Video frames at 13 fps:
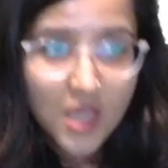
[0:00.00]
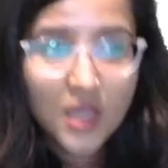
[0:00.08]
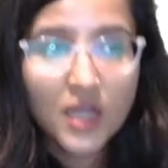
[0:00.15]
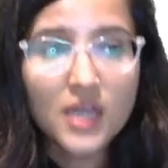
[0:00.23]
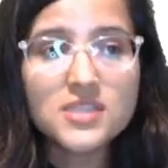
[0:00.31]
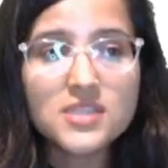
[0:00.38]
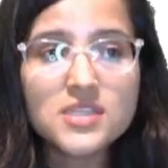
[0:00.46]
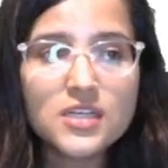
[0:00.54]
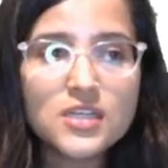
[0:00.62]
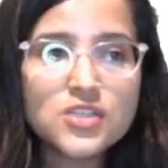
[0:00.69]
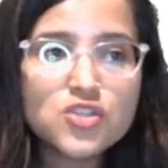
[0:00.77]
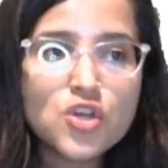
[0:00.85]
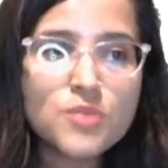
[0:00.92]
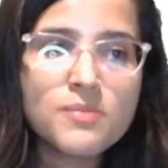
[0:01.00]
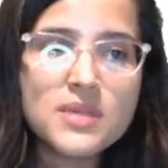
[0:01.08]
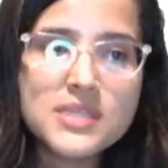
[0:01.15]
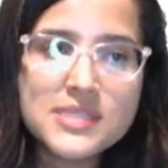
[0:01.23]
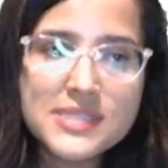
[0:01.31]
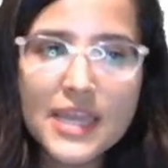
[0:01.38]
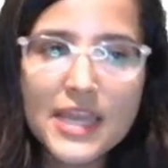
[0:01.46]
Concerns on
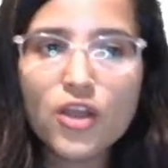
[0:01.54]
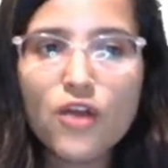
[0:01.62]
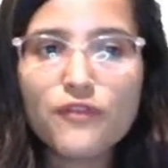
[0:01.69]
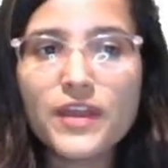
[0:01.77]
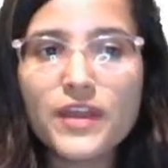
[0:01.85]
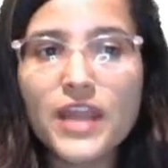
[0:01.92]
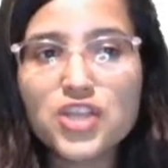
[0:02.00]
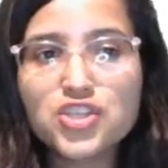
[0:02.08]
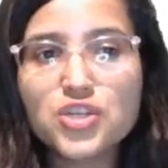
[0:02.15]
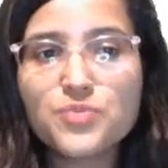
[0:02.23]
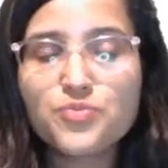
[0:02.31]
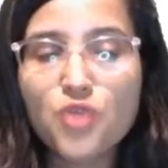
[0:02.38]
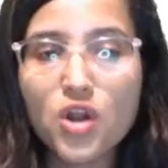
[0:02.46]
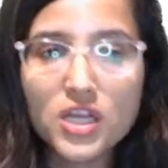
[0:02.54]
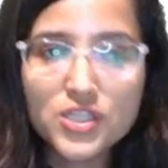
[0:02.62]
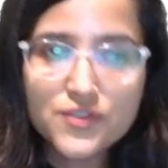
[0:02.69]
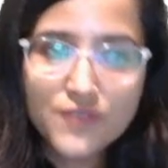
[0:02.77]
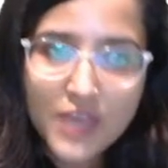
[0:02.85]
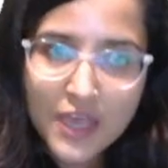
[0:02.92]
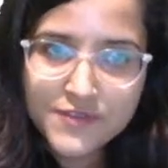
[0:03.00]
mis-selling of financial products
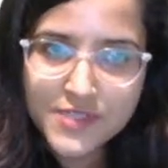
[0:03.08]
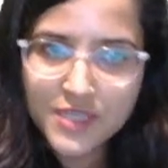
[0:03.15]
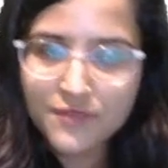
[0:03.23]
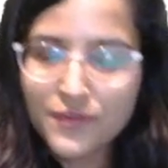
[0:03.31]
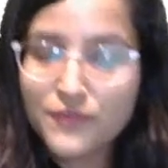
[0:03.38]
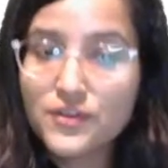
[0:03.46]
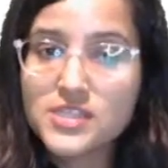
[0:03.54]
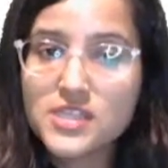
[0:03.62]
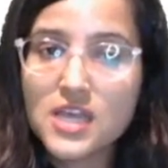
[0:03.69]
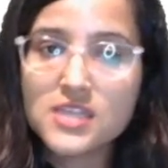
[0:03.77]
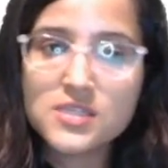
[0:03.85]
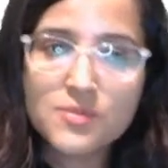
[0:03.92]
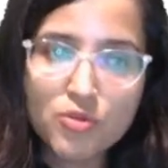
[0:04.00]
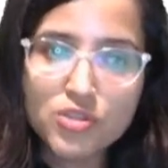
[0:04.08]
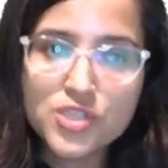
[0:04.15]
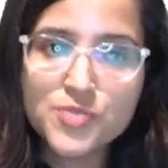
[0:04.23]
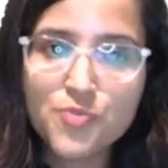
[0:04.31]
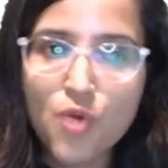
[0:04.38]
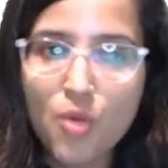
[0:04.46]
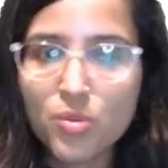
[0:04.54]
we have seen. We've discussed about this
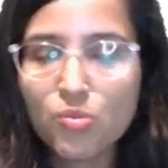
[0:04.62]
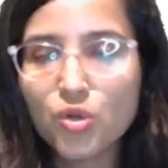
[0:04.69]
problem